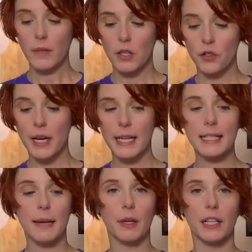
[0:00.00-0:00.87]
So next
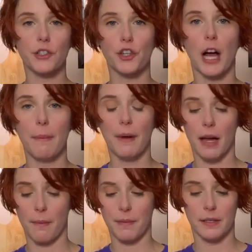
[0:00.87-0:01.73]
I'm gonna chop
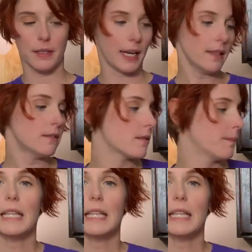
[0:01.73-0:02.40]
up these dates.